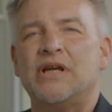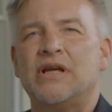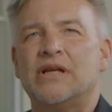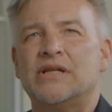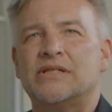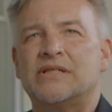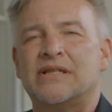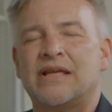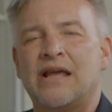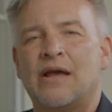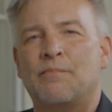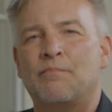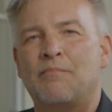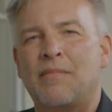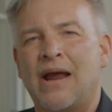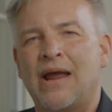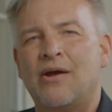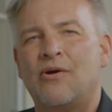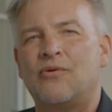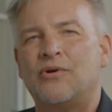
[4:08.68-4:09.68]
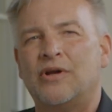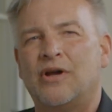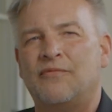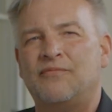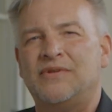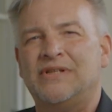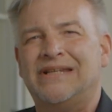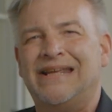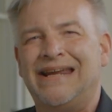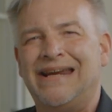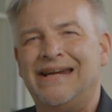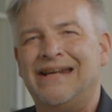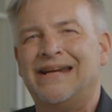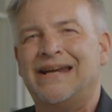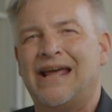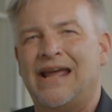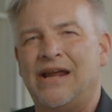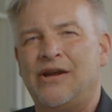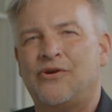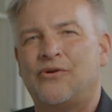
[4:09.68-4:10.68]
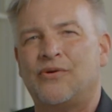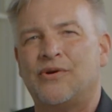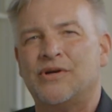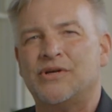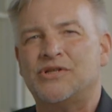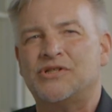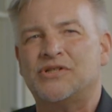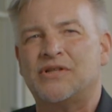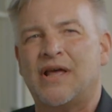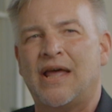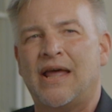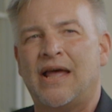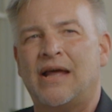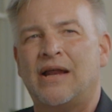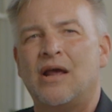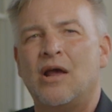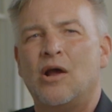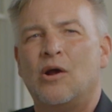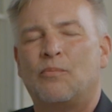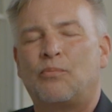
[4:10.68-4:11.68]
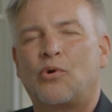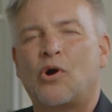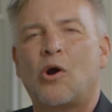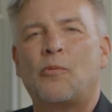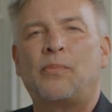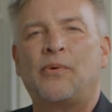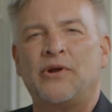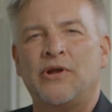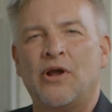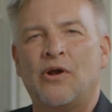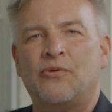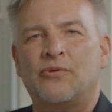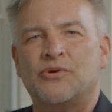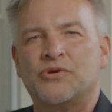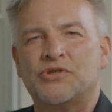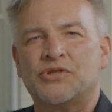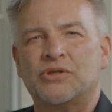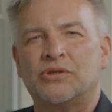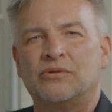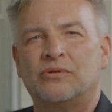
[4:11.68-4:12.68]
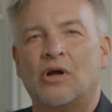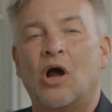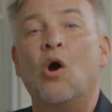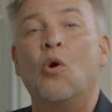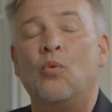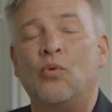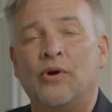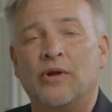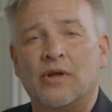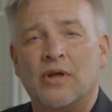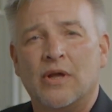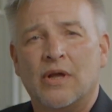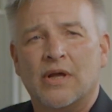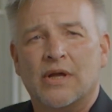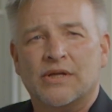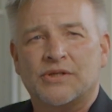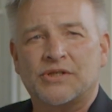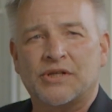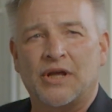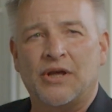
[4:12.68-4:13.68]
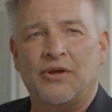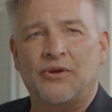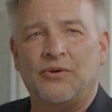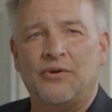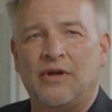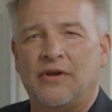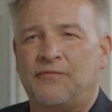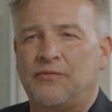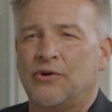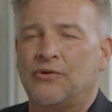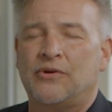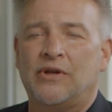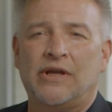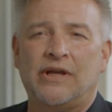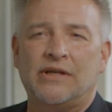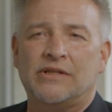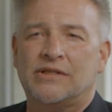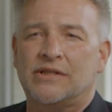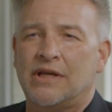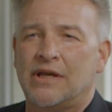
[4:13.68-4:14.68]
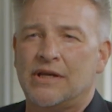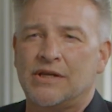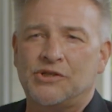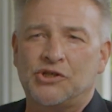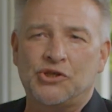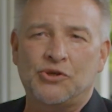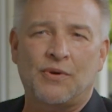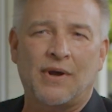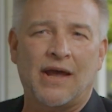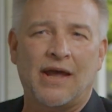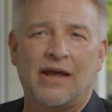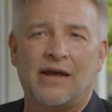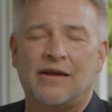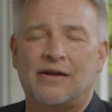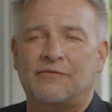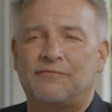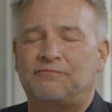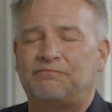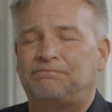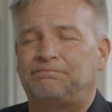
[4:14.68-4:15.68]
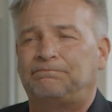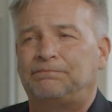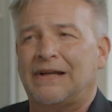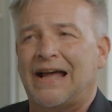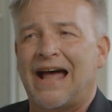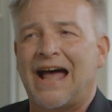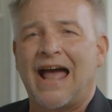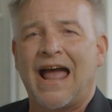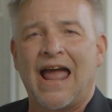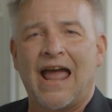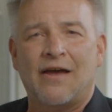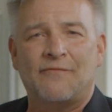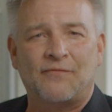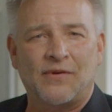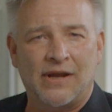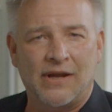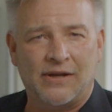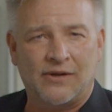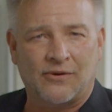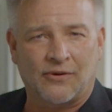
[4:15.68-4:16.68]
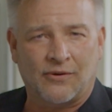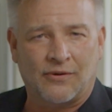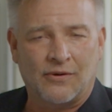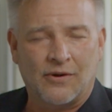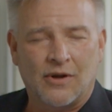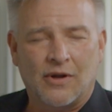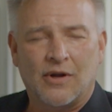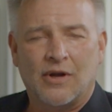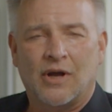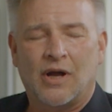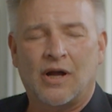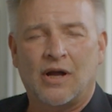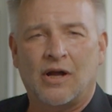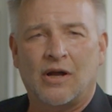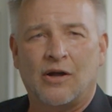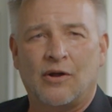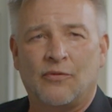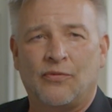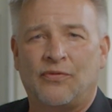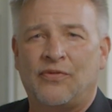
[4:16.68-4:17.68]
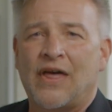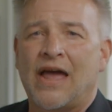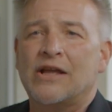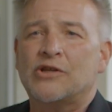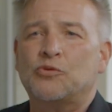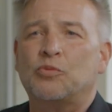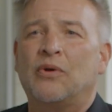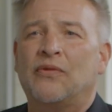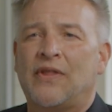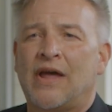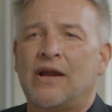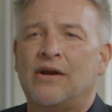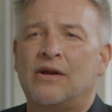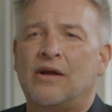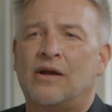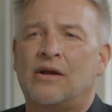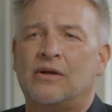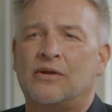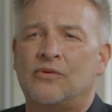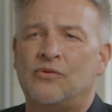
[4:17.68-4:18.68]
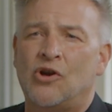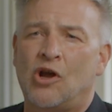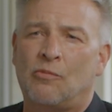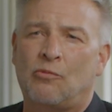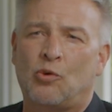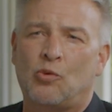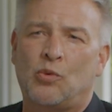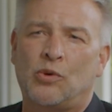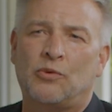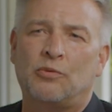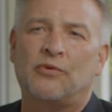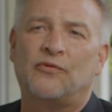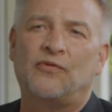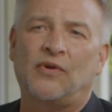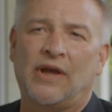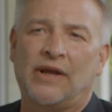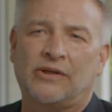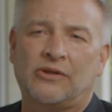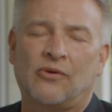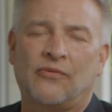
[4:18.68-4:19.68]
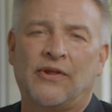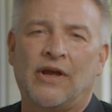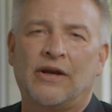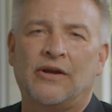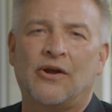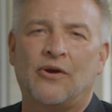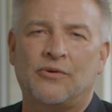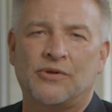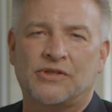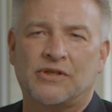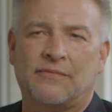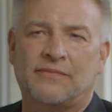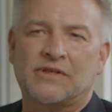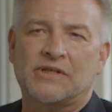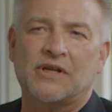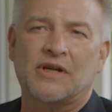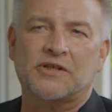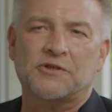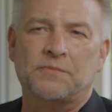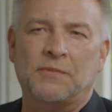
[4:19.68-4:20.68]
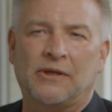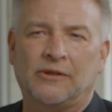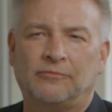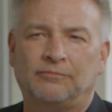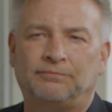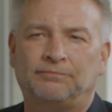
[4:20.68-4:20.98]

is the amount of deeded acreage that property owners own. So if your deed says you have a half acre, that's what that number would reflect on that Notice of Assessment.